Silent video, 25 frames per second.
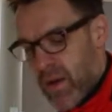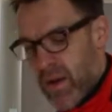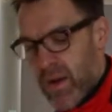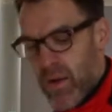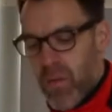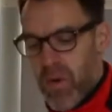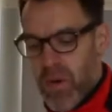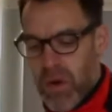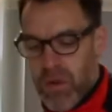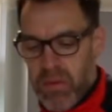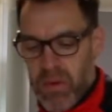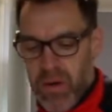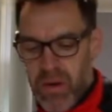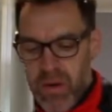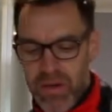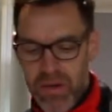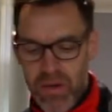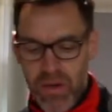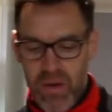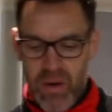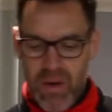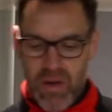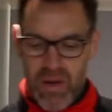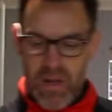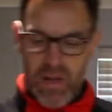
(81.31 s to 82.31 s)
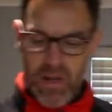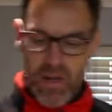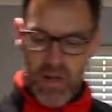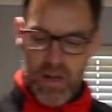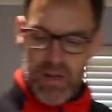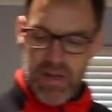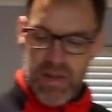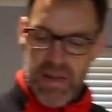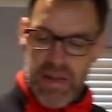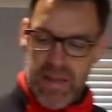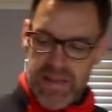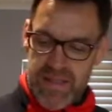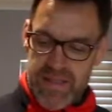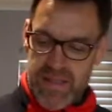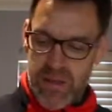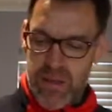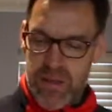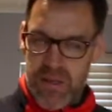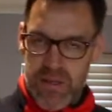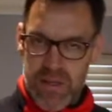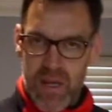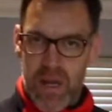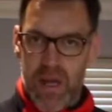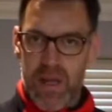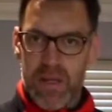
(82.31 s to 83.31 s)
what I'm going to do, I'm going to cook that until it
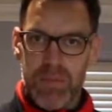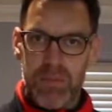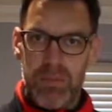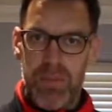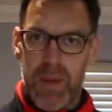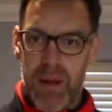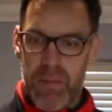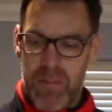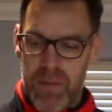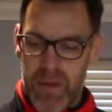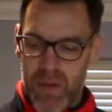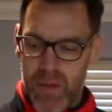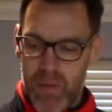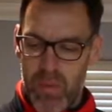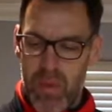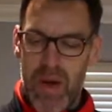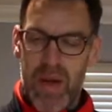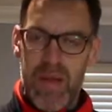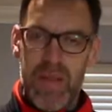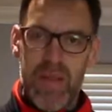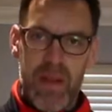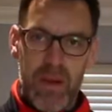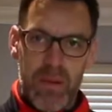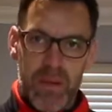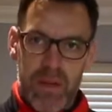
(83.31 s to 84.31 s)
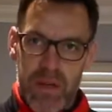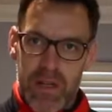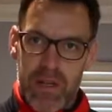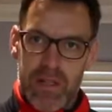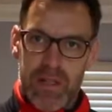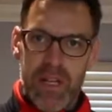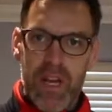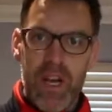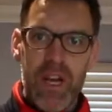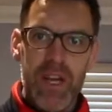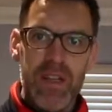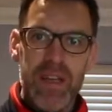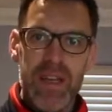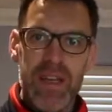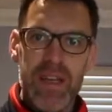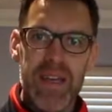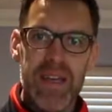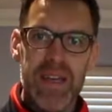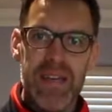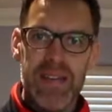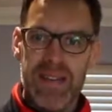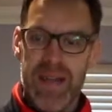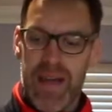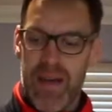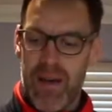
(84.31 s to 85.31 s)
starts bubbling away. Then I'm going to turn the
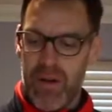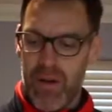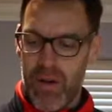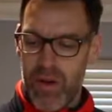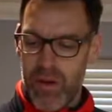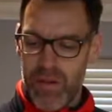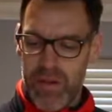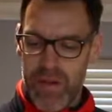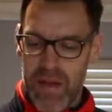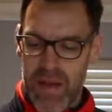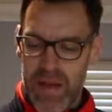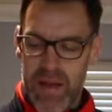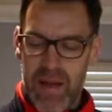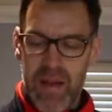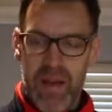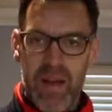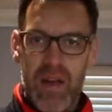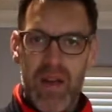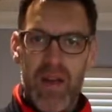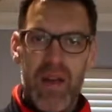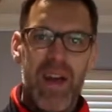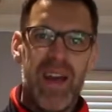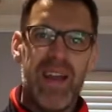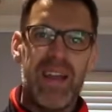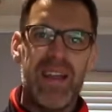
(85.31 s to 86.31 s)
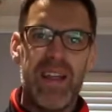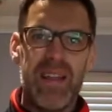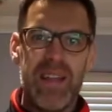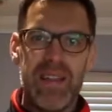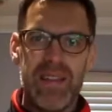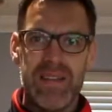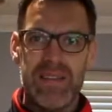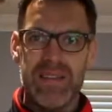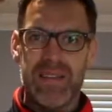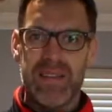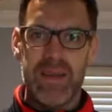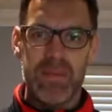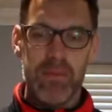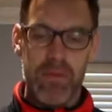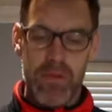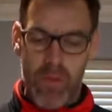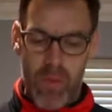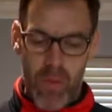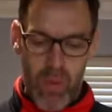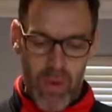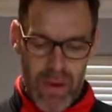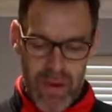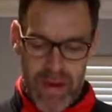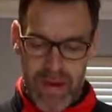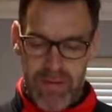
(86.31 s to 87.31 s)
heat down on that and let it simmer
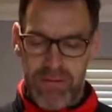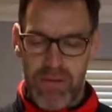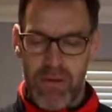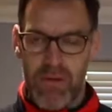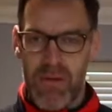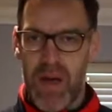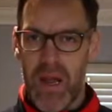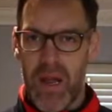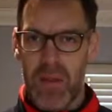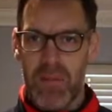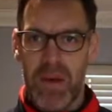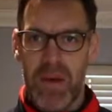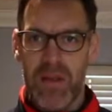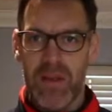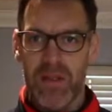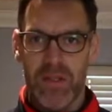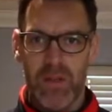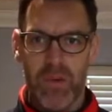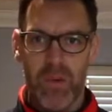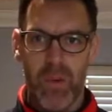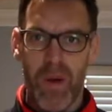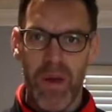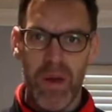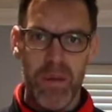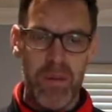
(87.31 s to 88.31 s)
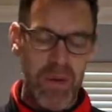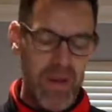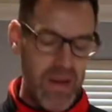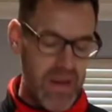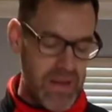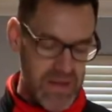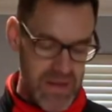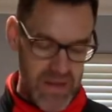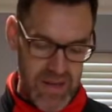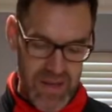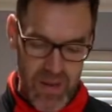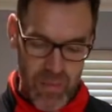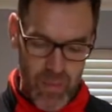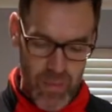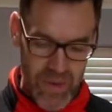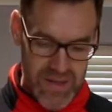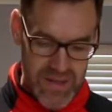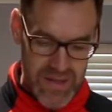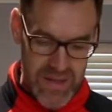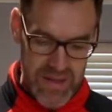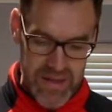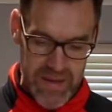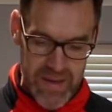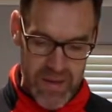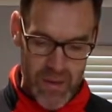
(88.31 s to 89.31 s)
away for around about 20 minutes, and then we
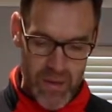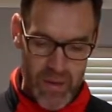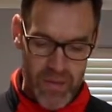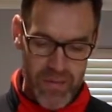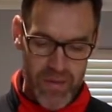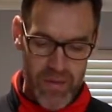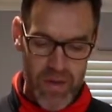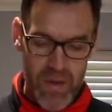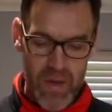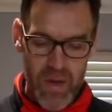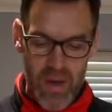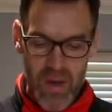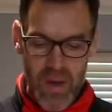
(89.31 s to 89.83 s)
take it off.